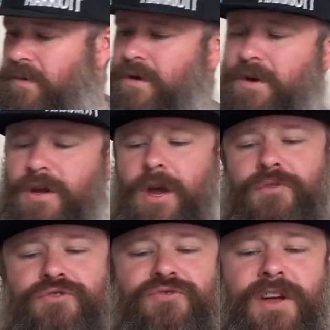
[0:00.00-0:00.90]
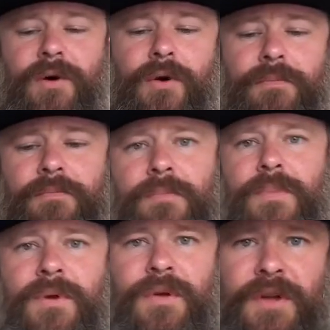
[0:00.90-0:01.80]
Gonna go straight on
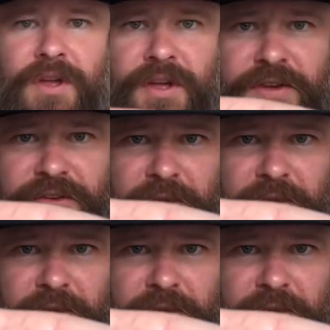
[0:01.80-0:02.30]
to the